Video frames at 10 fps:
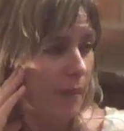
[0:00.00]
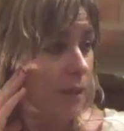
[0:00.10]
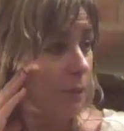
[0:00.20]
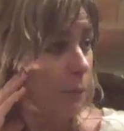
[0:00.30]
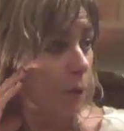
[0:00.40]

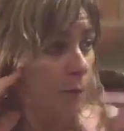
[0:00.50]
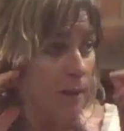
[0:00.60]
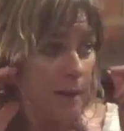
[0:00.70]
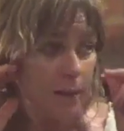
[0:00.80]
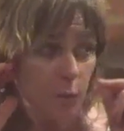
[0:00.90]
And the moment
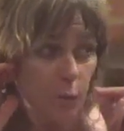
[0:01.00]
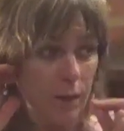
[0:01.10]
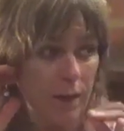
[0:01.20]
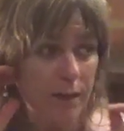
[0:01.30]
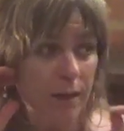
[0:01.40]
that
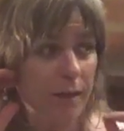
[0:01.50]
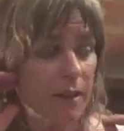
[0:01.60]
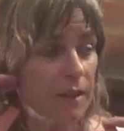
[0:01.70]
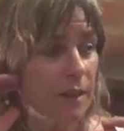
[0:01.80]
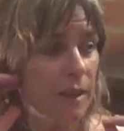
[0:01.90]

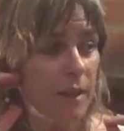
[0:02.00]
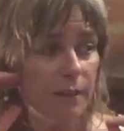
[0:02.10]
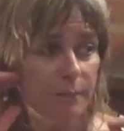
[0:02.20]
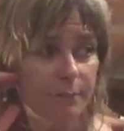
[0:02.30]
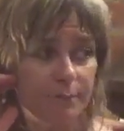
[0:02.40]
willingness is
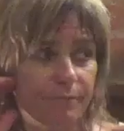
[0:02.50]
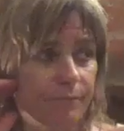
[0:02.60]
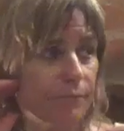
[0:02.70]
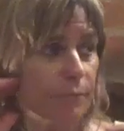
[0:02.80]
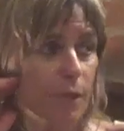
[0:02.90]
there,
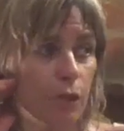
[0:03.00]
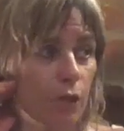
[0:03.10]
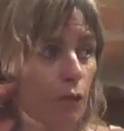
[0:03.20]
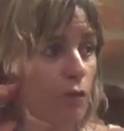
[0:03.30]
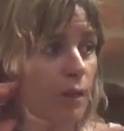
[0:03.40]

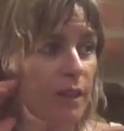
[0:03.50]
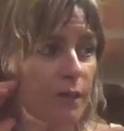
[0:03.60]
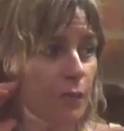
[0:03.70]
you're already